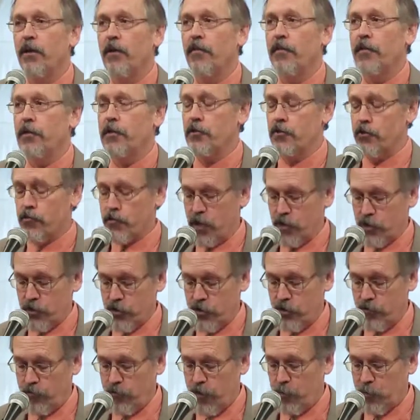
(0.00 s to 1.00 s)
the
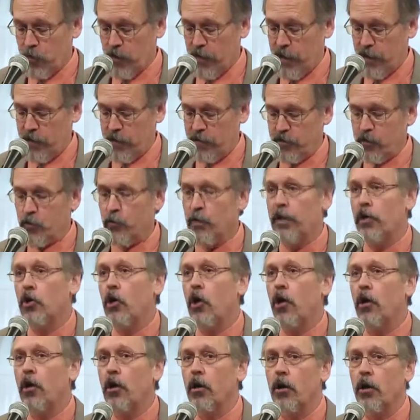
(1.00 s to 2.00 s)
destruction of the planet that we
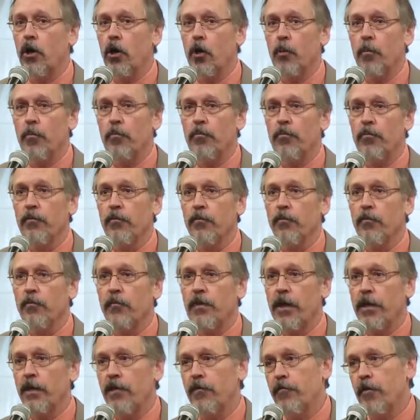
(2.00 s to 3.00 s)
call our home.
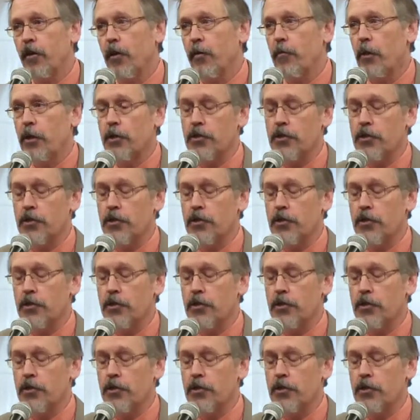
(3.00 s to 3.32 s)
Thank you very